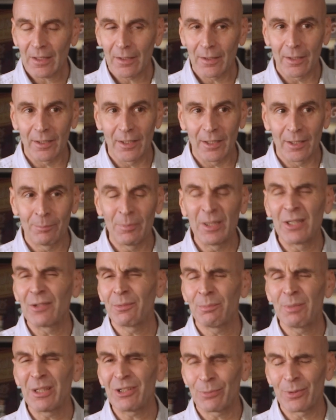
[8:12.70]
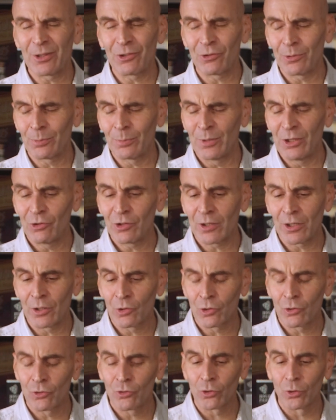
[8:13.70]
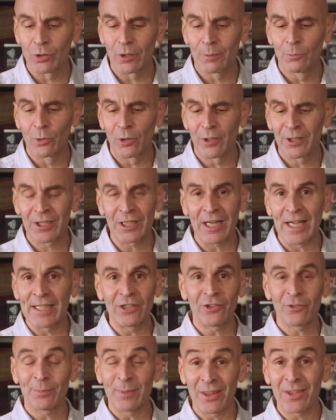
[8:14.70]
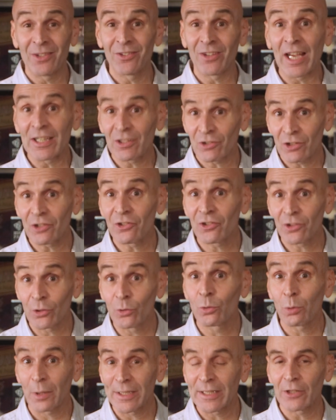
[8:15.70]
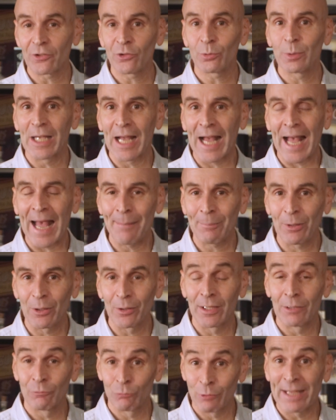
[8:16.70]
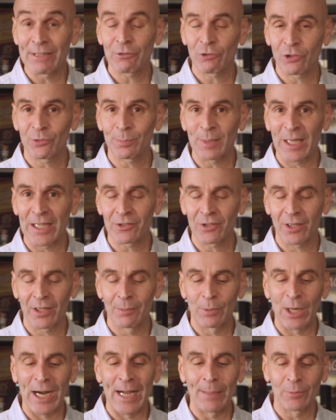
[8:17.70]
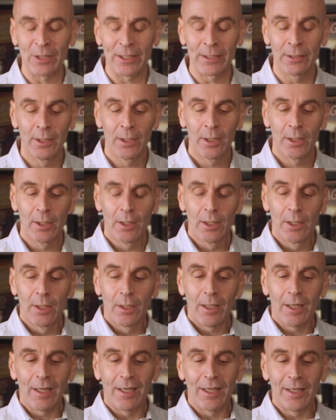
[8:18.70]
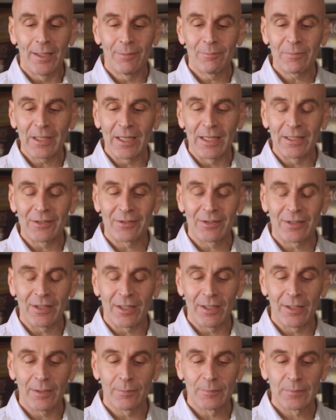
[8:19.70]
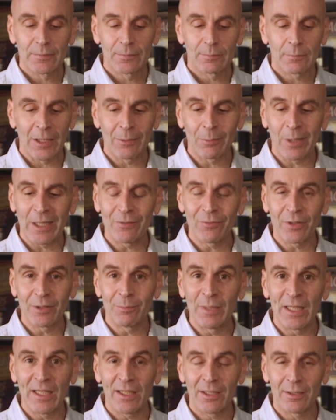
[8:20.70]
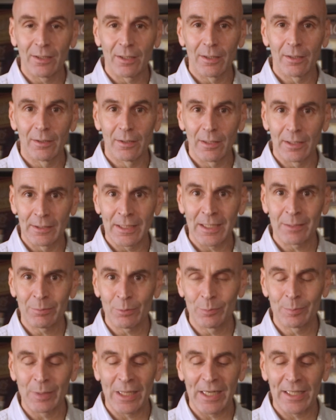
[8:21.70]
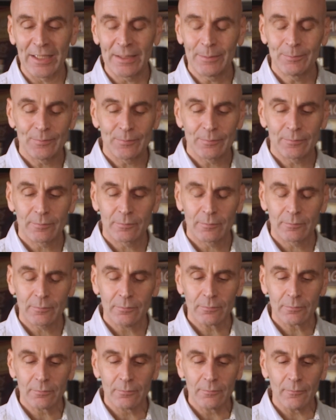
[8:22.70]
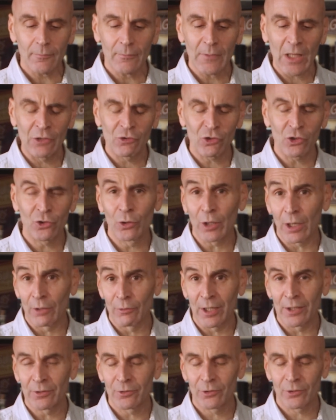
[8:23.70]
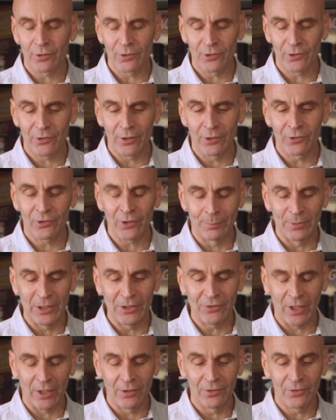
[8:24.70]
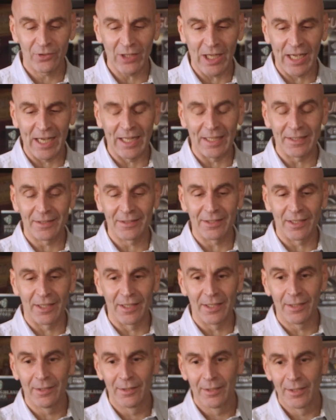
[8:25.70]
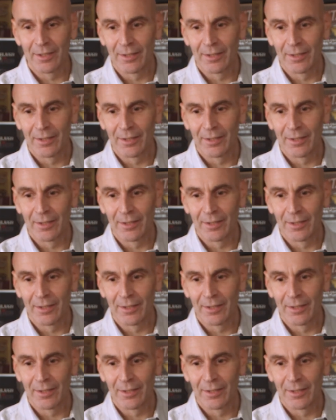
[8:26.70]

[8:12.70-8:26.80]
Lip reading: It basically just means you can control it more. The Granny Smith is actually still quite a sweet apple in retrospect to the Bramley. And my wife had made an apple pie, and she took it around to somebody's house, and a